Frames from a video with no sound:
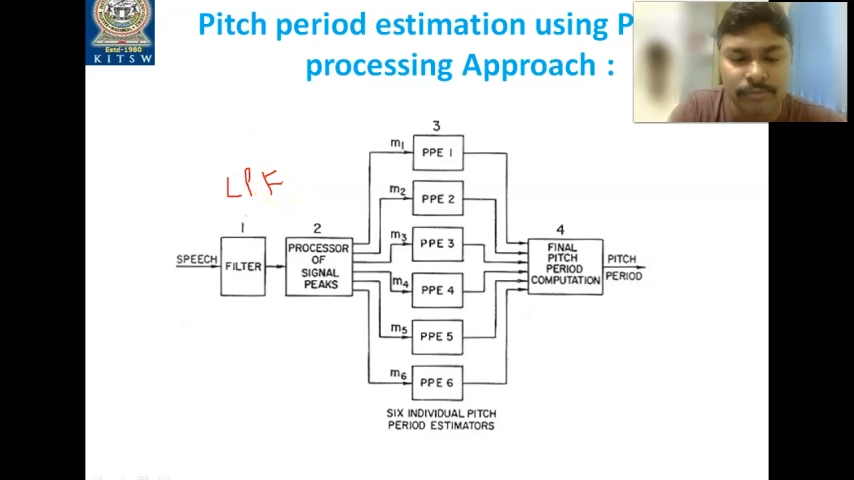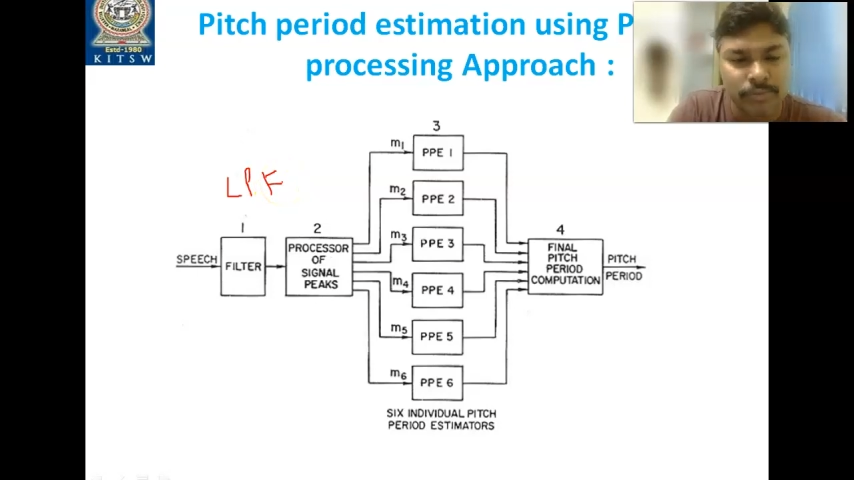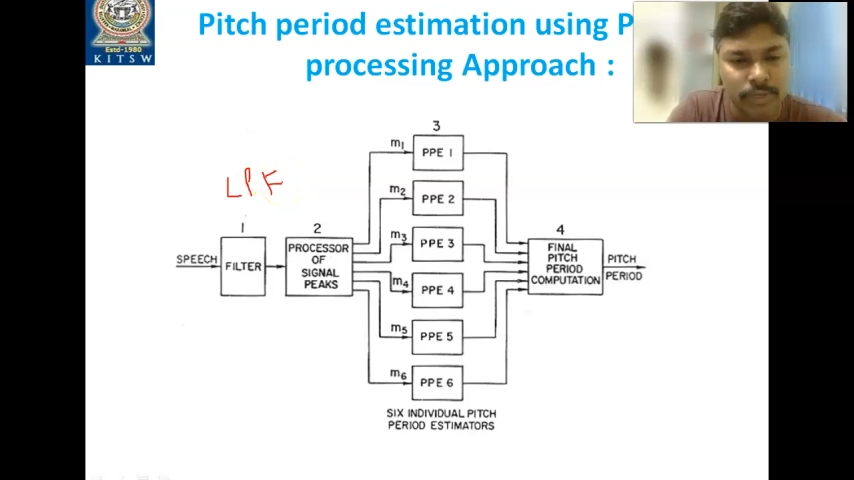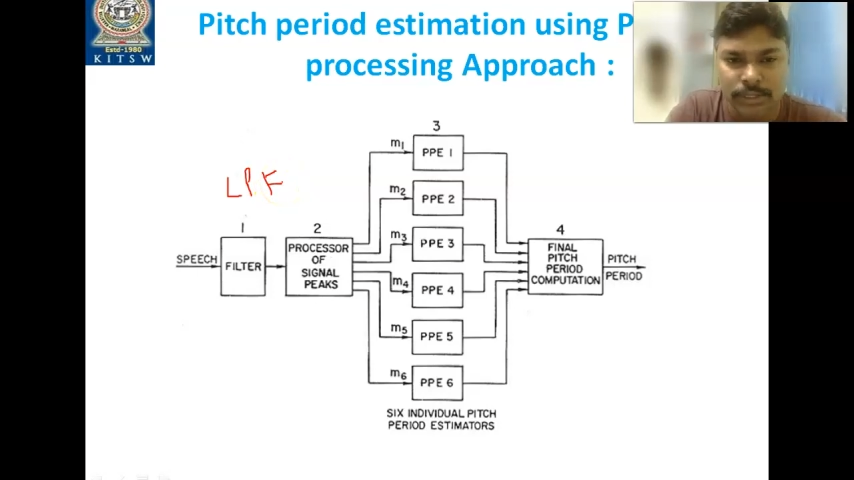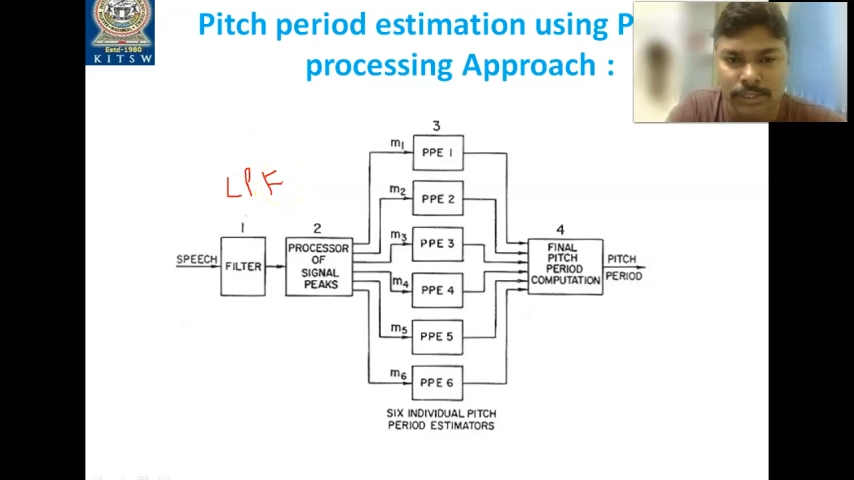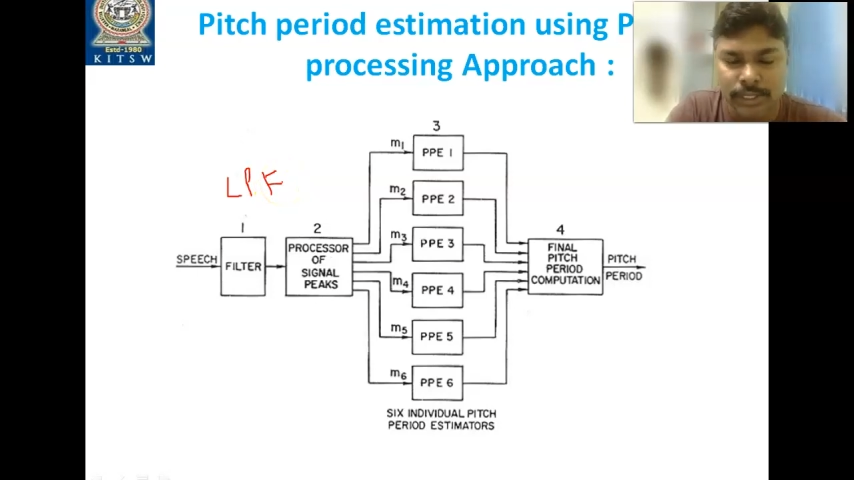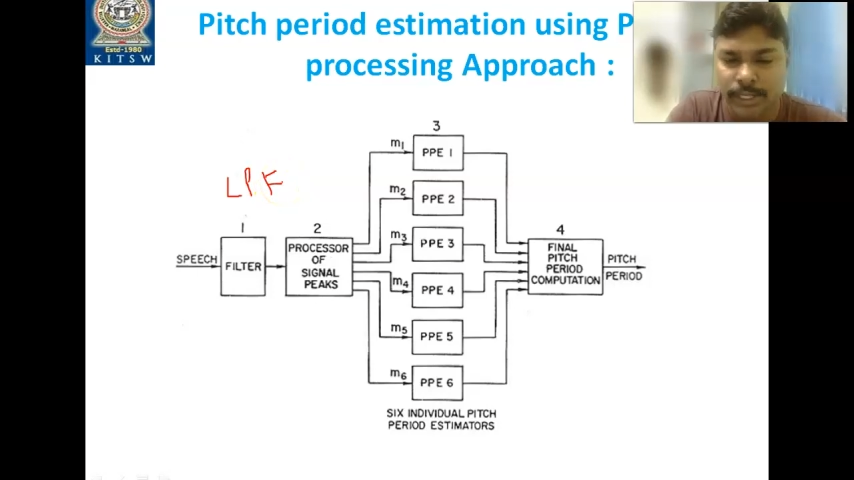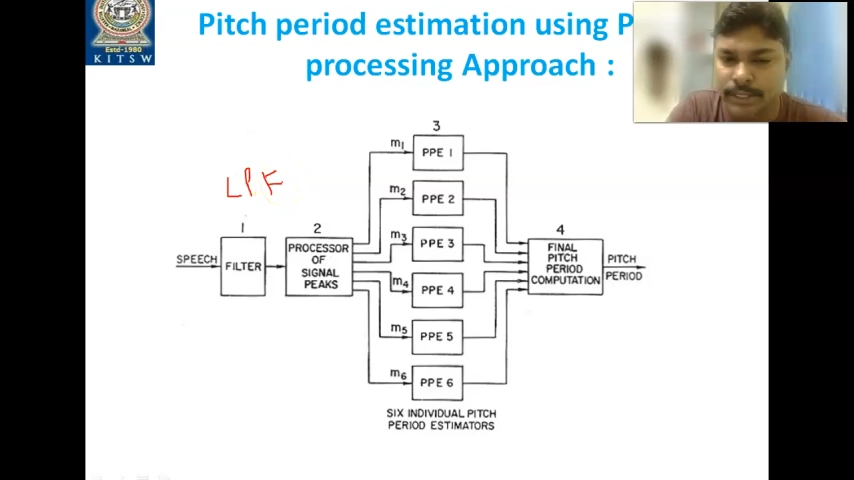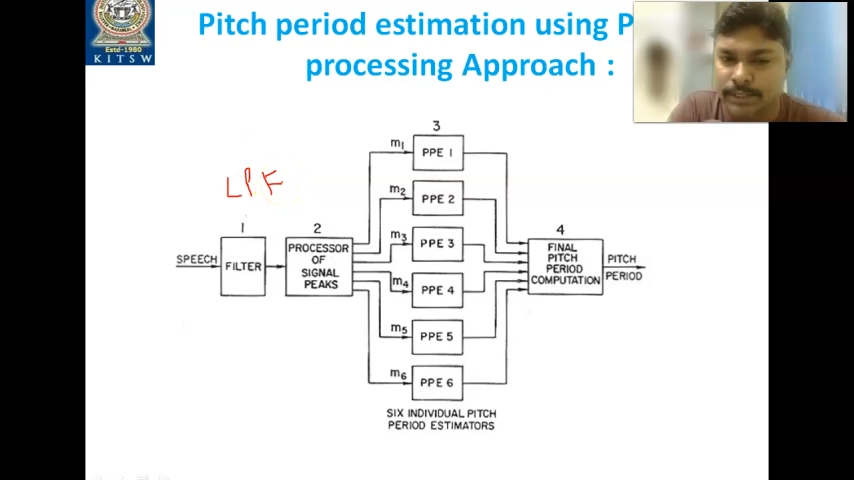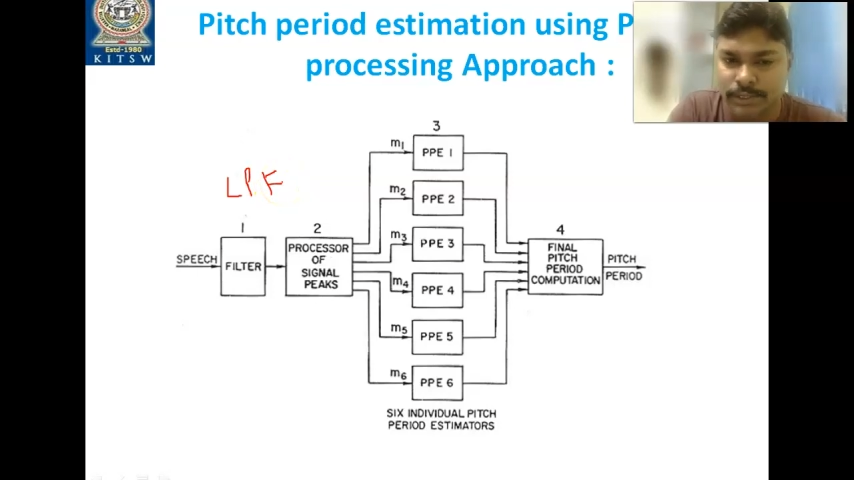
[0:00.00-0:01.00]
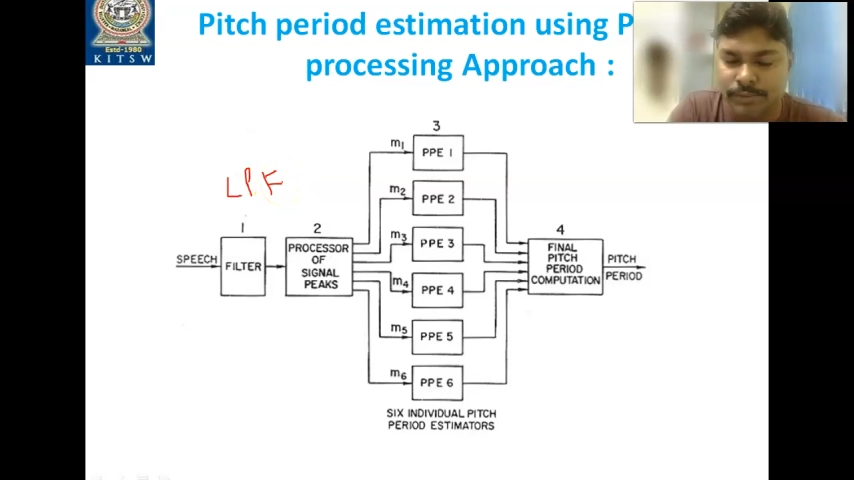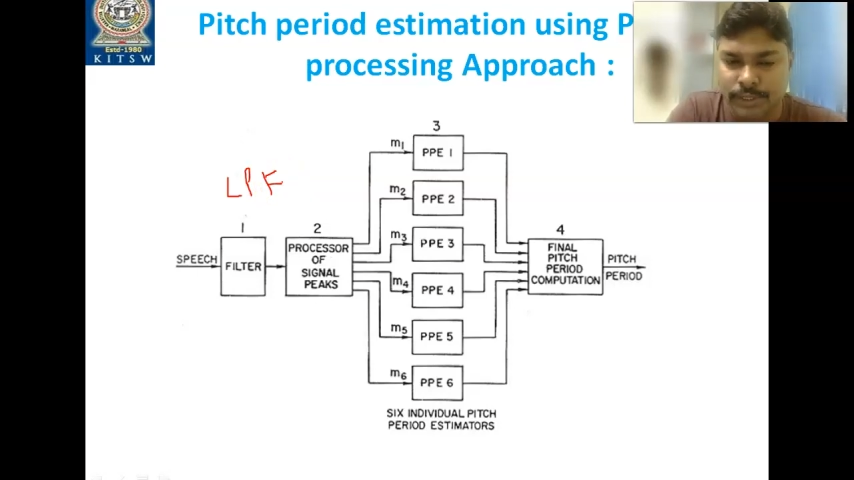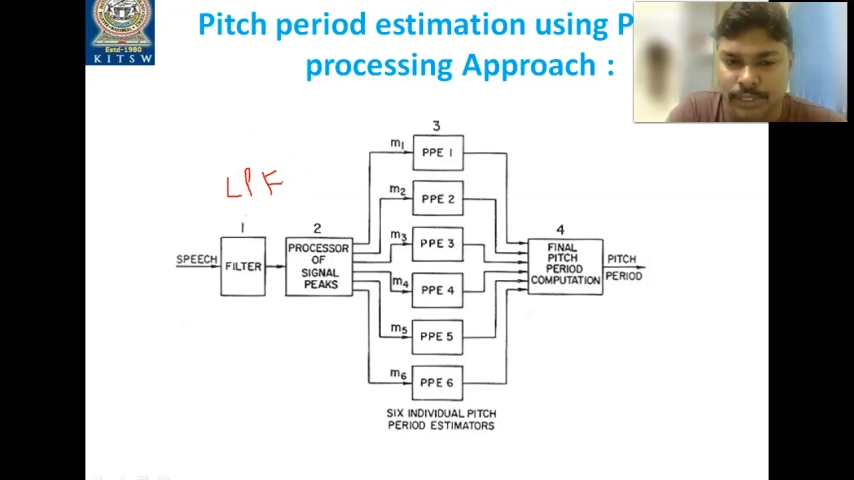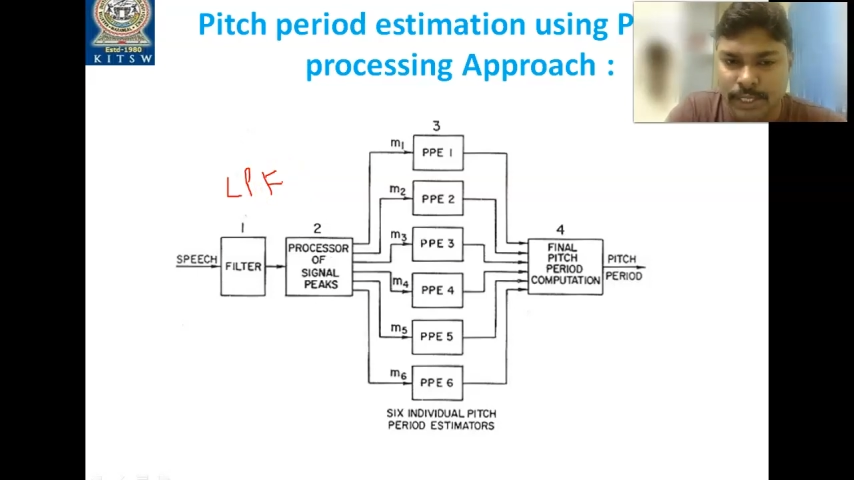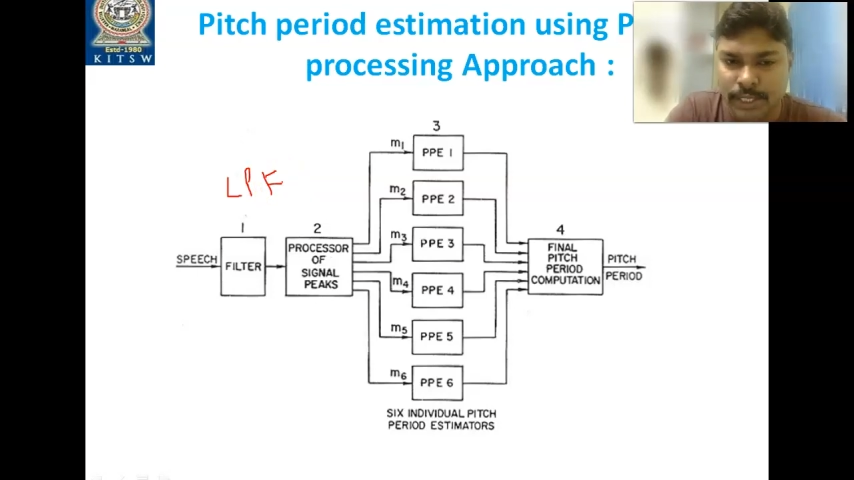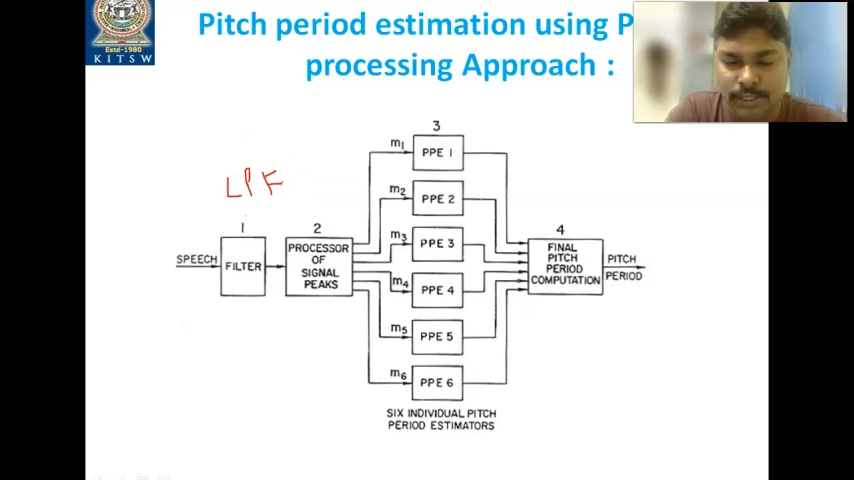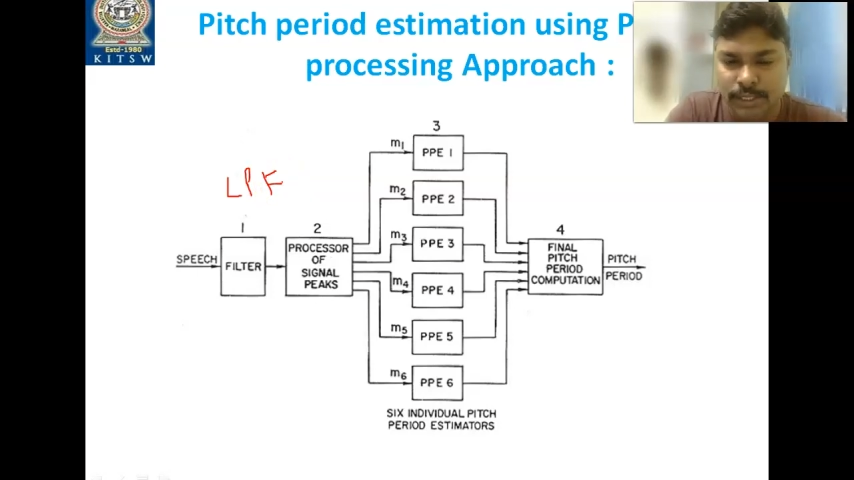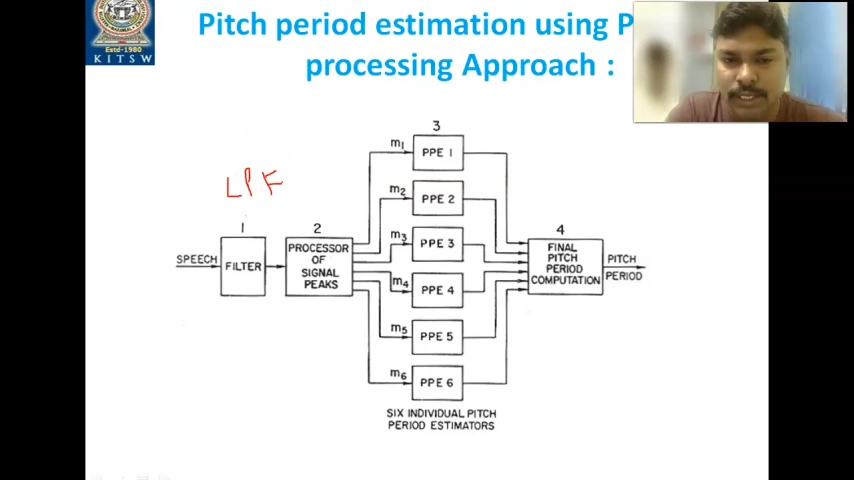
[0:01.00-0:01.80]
filter in such a way that